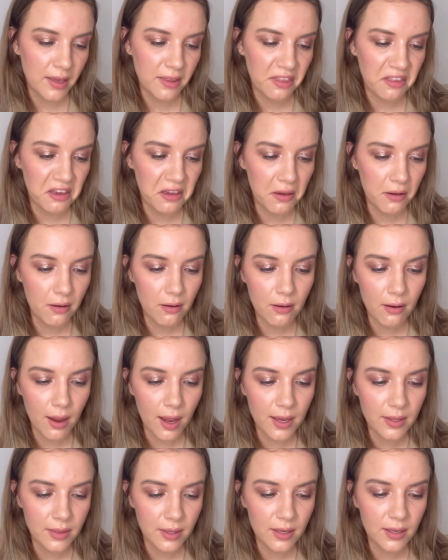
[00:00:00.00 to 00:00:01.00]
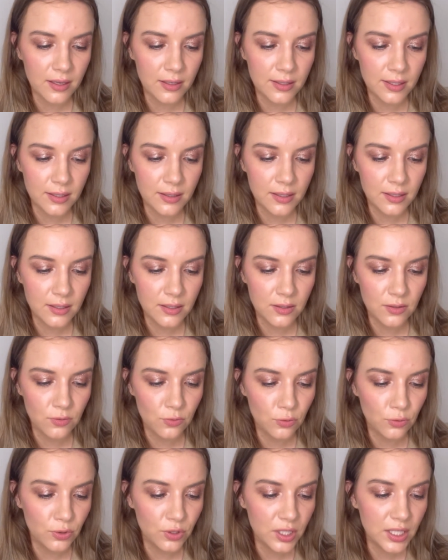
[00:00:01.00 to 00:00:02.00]
think it's a
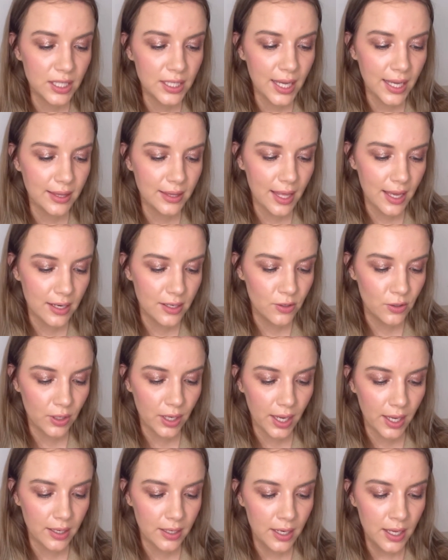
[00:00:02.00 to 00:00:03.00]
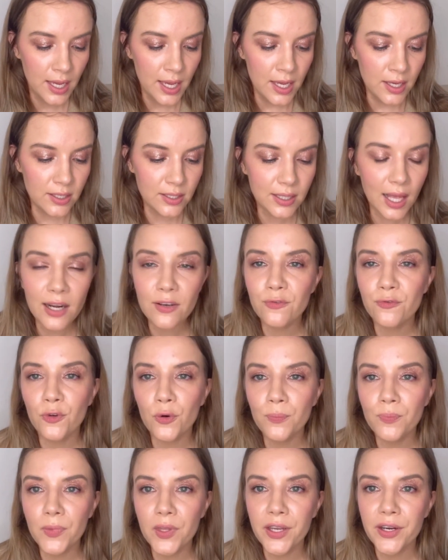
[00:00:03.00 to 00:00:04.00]
decent routine. And then you can start
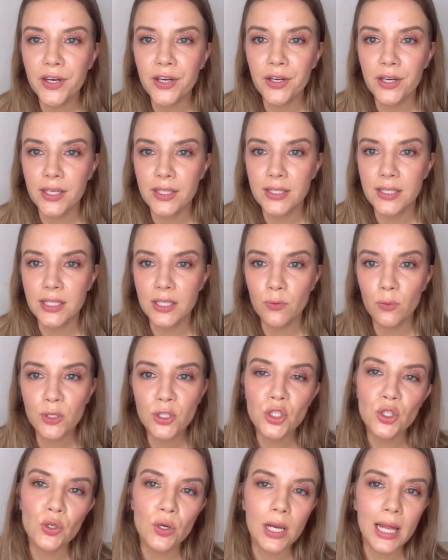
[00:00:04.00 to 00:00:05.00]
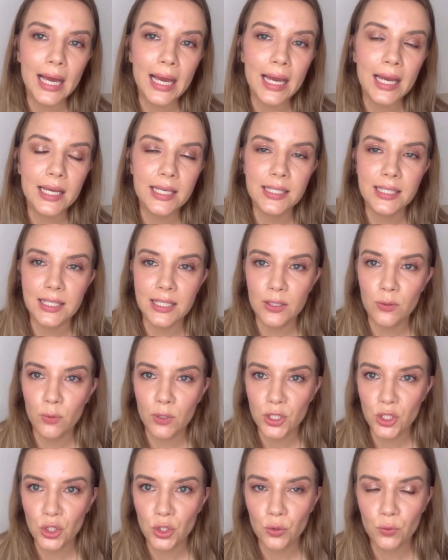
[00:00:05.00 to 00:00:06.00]
from there and see what you like, see
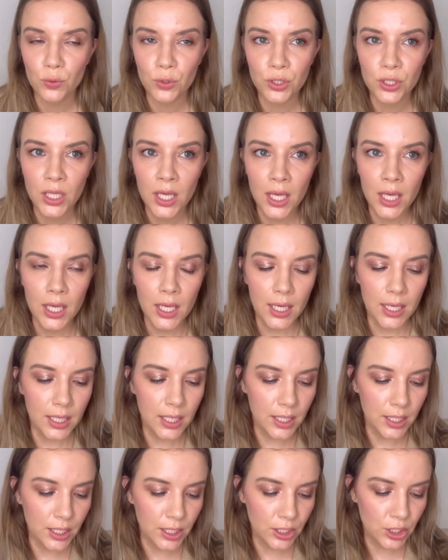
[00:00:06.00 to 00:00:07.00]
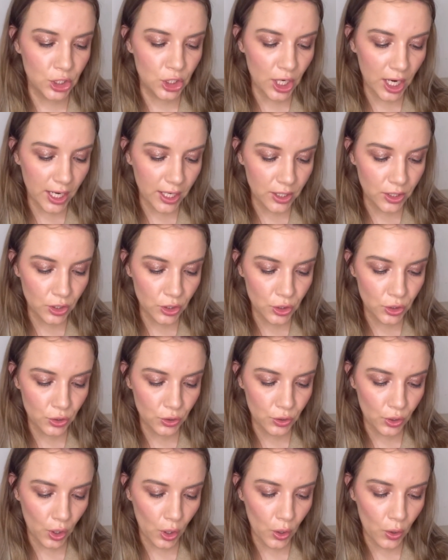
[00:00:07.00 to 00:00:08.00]
what you would change, you
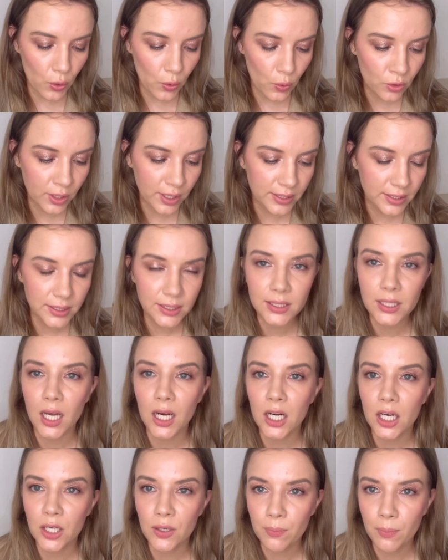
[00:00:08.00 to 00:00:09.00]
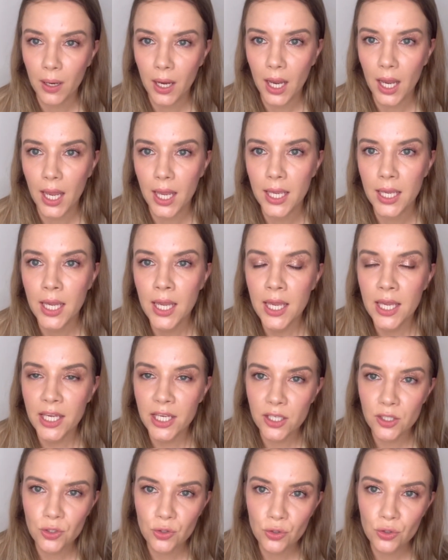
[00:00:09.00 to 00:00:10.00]
know. You can start by
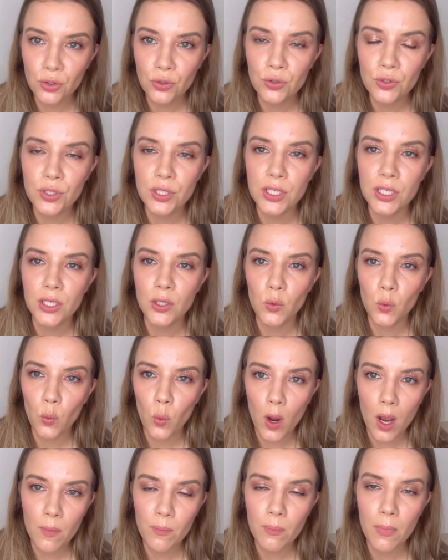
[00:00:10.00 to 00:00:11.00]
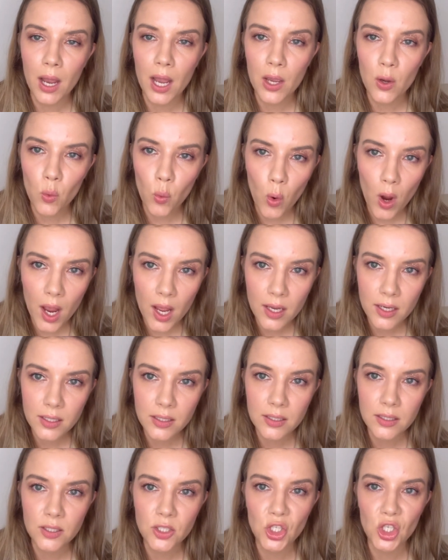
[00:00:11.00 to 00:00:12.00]
introducing one by
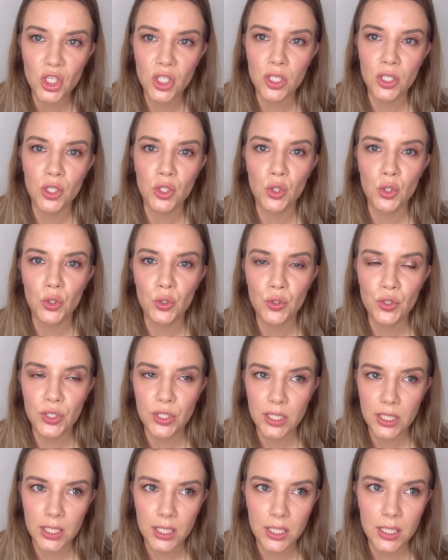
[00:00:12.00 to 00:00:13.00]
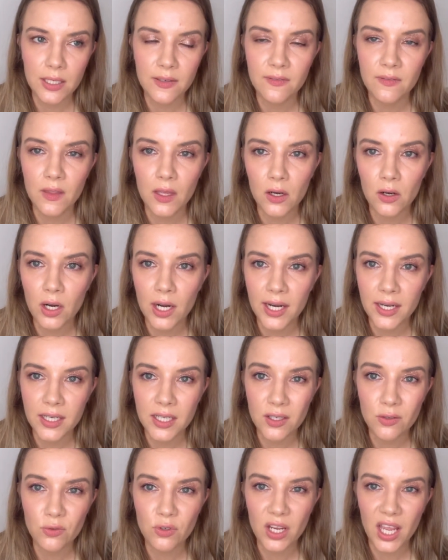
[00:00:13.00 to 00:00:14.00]
one, just to see if there are
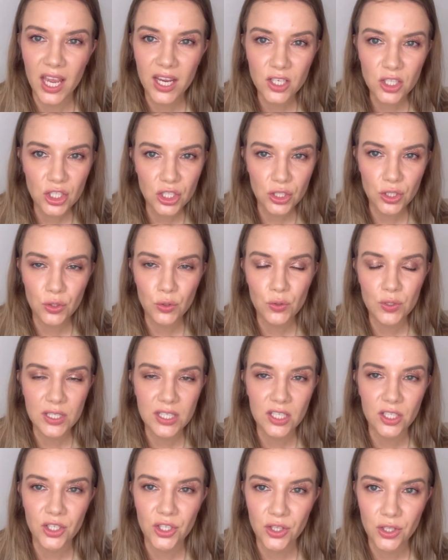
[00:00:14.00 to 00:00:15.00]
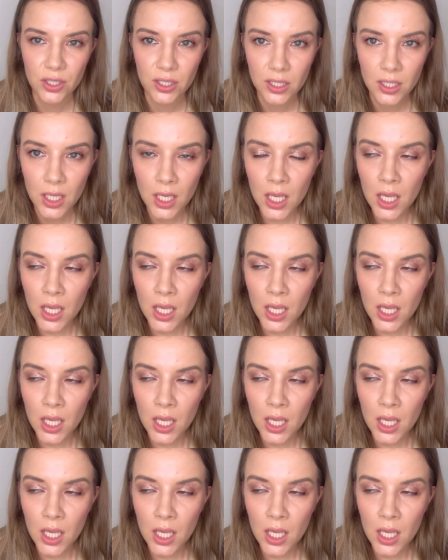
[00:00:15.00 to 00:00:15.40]
any reaction to a certain